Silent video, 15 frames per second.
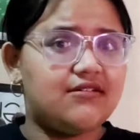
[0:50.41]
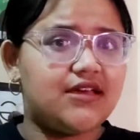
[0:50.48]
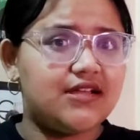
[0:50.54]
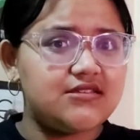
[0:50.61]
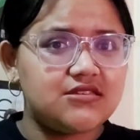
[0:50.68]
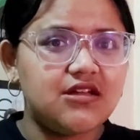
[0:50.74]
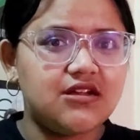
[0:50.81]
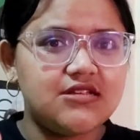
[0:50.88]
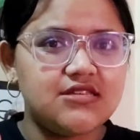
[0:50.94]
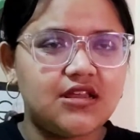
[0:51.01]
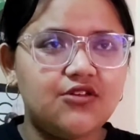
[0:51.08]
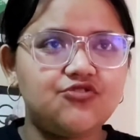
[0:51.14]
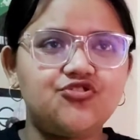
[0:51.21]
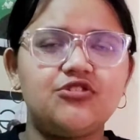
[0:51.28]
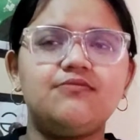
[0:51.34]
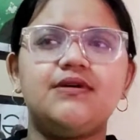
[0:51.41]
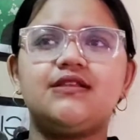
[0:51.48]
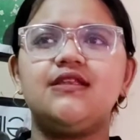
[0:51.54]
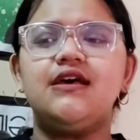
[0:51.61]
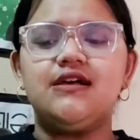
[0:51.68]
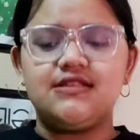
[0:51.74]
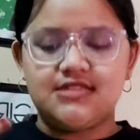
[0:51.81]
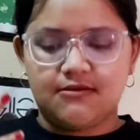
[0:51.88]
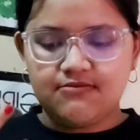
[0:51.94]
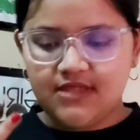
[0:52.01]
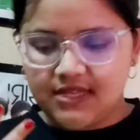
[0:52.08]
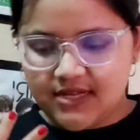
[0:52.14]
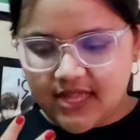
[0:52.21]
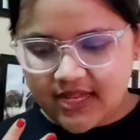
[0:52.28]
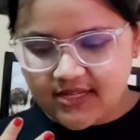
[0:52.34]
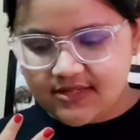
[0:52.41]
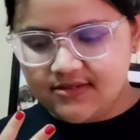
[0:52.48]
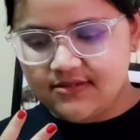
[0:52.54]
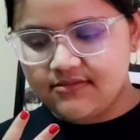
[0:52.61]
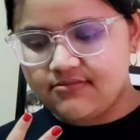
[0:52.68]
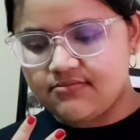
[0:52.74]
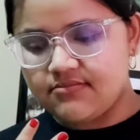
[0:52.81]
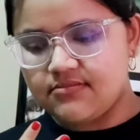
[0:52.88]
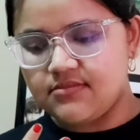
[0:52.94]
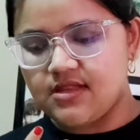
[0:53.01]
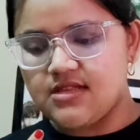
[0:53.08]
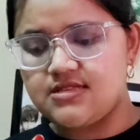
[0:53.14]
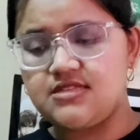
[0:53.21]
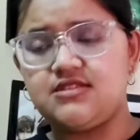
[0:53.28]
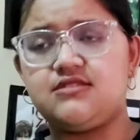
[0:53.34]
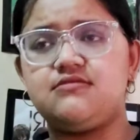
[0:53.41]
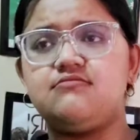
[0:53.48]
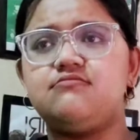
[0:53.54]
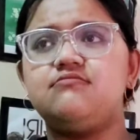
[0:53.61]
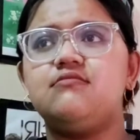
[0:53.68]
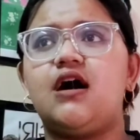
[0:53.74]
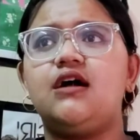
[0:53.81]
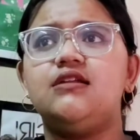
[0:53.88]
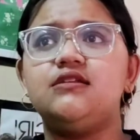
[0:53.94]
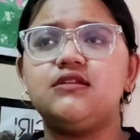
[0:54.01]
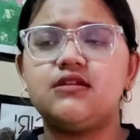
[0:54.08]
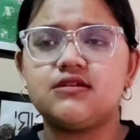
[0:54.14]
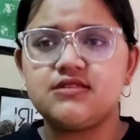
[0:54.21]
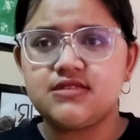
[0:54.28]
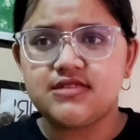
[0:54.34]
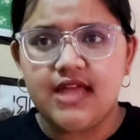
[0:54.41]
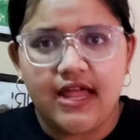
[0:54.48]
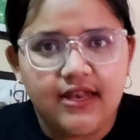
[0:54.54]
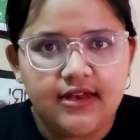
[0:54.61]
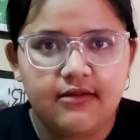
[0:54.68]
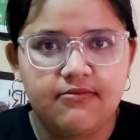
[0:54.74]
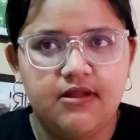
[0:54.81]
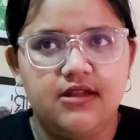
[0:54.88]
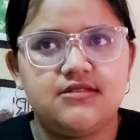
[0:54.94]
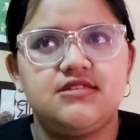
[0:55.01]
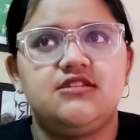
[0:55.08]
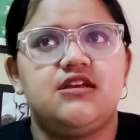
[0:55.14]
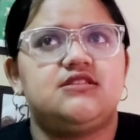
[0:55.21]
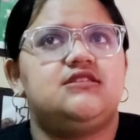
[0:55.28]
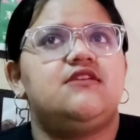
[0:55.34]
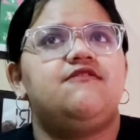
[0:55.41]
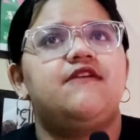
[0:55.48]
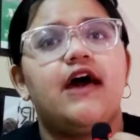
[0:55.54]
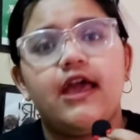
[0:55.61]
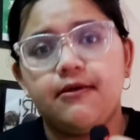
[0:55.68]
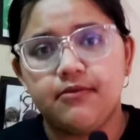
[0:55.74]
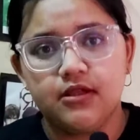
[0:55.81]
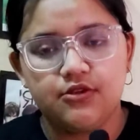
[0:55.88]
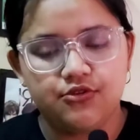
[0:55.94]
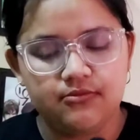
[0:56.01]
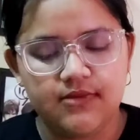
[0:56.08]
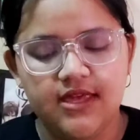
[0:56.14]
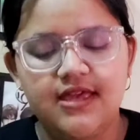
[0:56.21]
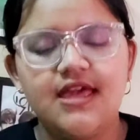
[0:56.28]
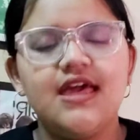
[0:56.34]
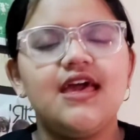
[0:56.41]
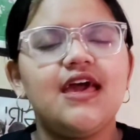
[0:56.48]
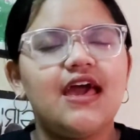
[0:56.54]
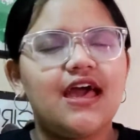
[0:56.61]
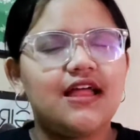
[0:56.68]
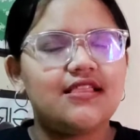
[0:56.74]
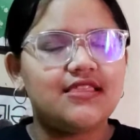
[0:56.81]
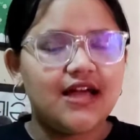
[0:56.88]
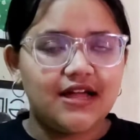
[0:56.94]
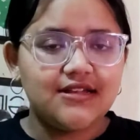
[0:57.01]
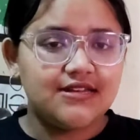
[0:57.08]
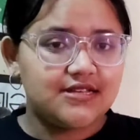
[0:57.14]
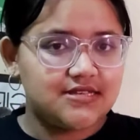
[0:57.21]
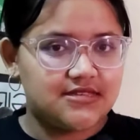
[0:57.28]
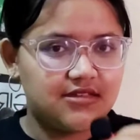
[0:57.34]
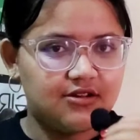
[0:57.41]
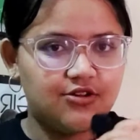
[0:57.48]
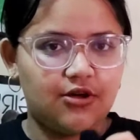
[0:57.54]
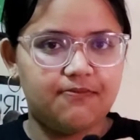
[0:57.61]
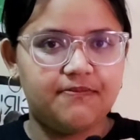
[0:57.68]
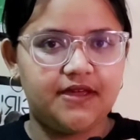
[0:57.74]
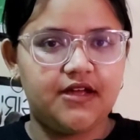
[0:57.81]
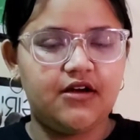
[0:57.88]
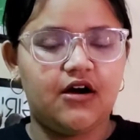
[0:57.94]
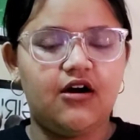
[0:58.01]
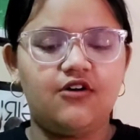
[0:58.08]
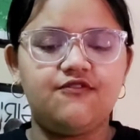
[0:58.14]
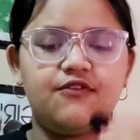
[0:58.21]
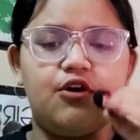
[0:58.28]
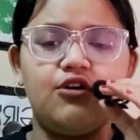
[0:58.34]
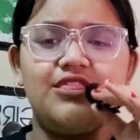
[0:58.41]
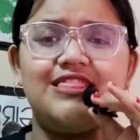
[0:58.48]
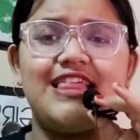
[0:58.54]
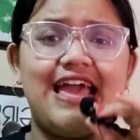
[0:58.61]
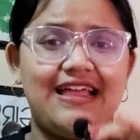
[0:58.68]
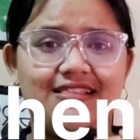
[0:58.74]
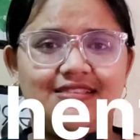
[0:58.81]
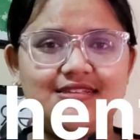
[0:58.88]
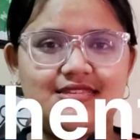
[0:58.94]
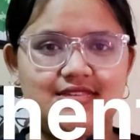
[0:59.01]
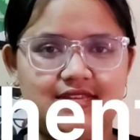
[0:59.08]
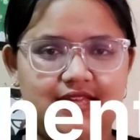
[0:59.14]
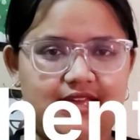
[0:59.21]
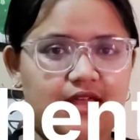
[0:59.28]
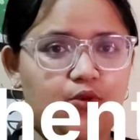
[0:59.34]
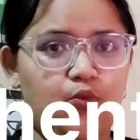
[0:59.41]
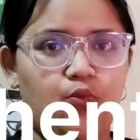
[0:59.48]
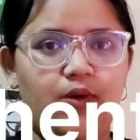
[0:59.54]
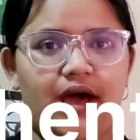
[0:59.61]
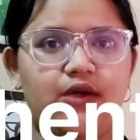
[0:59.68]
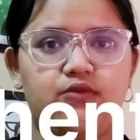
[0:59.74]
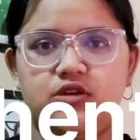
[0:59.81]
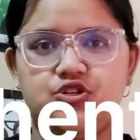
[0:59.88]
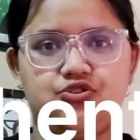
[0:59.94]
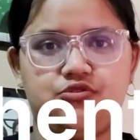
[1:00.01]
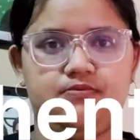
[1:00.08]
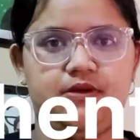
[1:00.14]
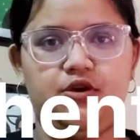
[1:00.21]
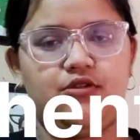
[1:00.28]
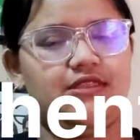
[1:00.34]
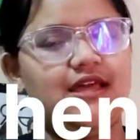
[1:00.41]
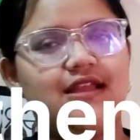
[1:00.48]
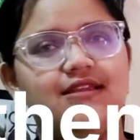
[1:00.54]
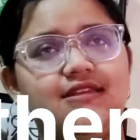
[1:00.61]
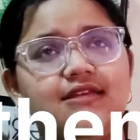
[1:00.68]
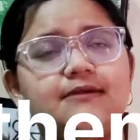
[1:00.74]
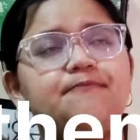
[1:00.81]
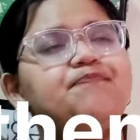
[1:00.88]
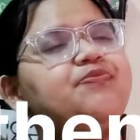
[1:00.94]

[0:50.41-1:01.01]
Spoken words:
It's not a solution, but something that is understandable, it's justifiable to me, and that is the topic of authenticity and why we should be authentic.